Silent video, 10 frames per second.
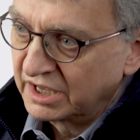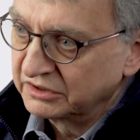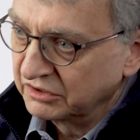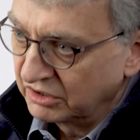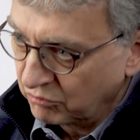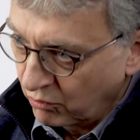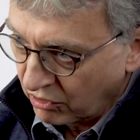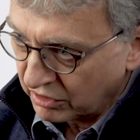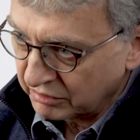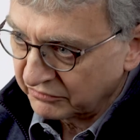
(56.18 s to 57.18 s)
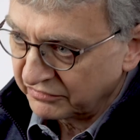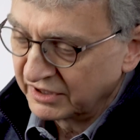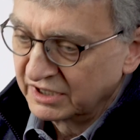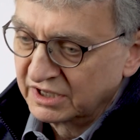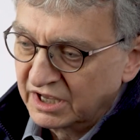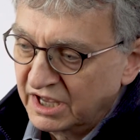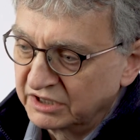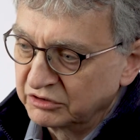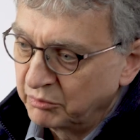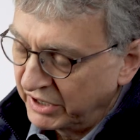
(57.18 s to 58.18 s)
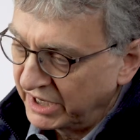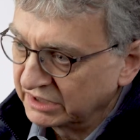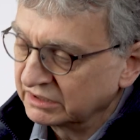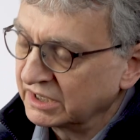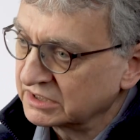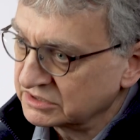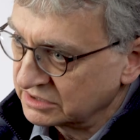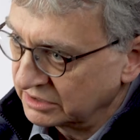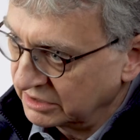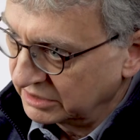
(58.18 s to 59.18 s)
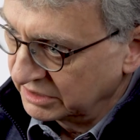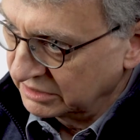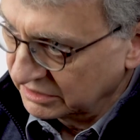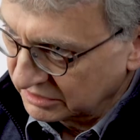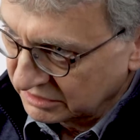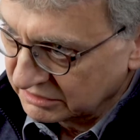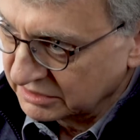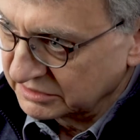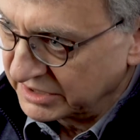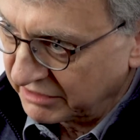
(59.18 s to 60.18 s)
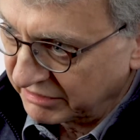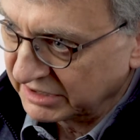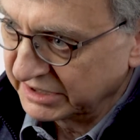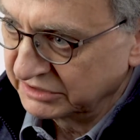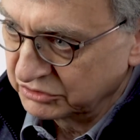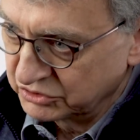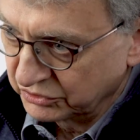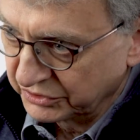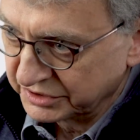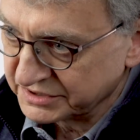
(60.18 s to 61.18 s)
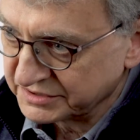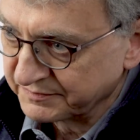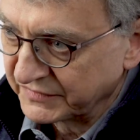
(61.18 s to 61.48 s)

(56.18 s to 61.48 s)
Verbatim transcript: the warmth, and the pain that's in, in directly in the joints.